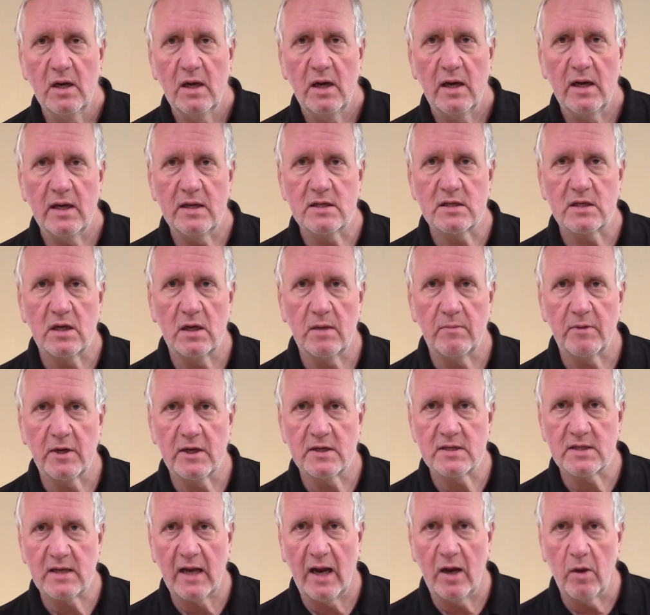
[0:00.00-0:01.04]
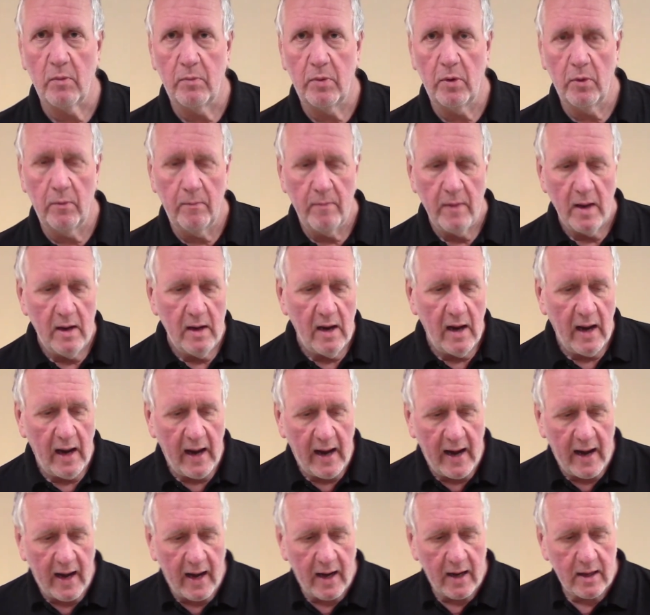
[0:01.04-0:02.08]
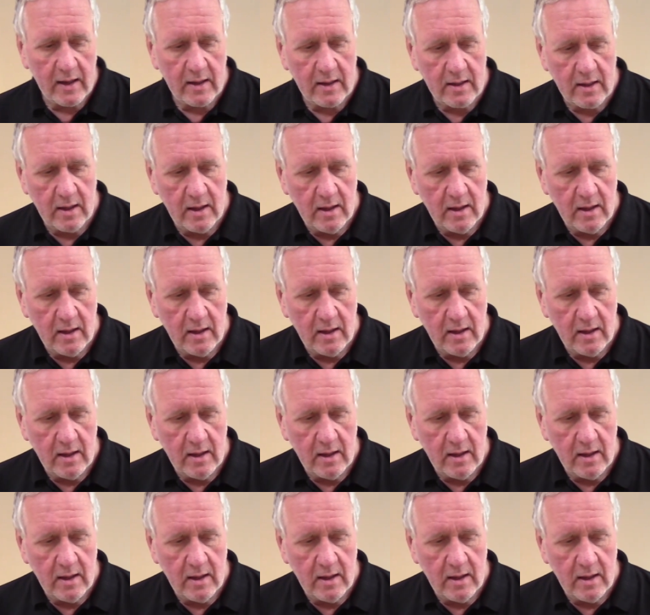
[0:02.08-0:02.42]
is going to be a scalpel and